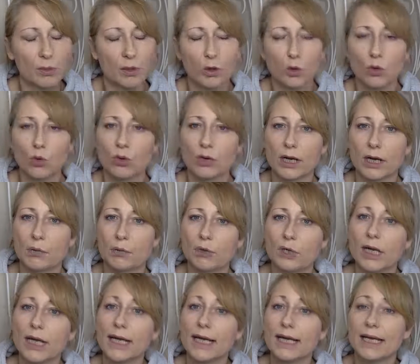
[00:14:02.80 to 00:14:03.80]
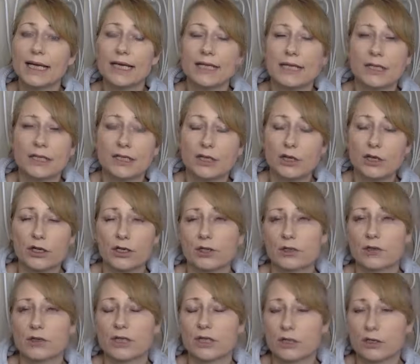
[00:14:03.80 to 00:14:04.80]
the quote now, but it it hurts
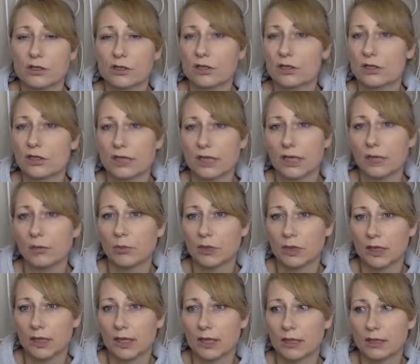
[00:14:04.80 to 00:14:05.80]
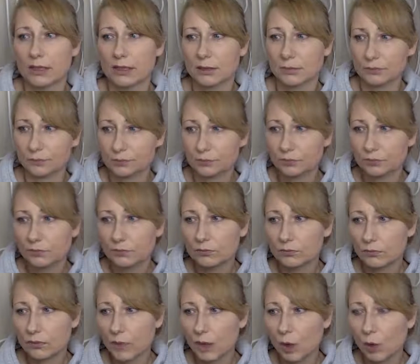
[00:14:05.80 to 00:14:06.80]
us. It doesn't hurt anybody else.
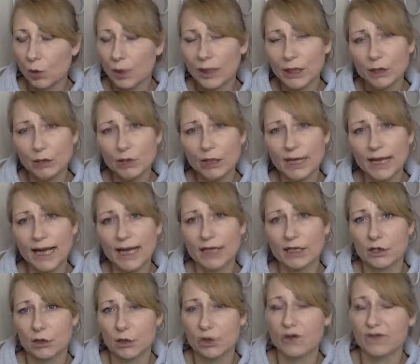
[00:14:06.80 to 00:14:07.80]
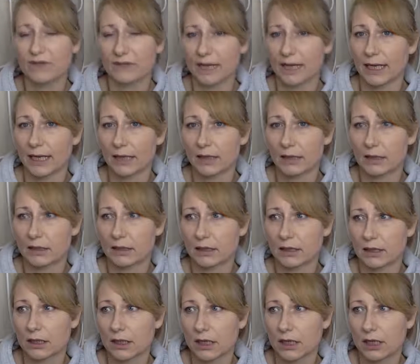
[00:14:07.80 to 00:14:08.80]
When you can let go of that,
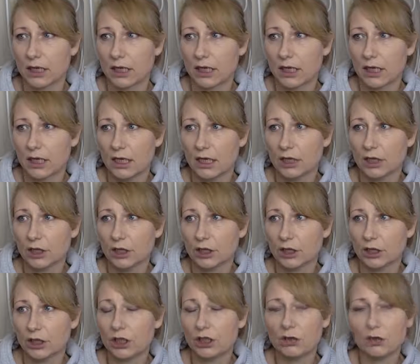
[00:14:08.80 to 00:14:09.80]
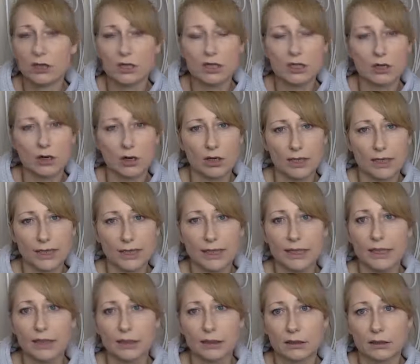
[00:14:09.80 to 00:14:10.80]
you can start to
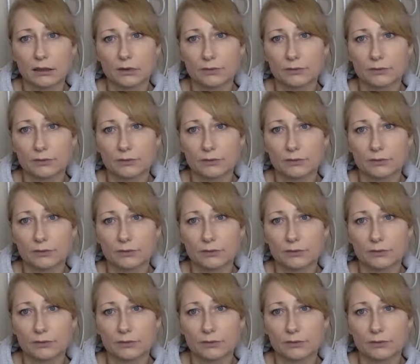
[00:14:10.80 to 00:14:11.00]
heal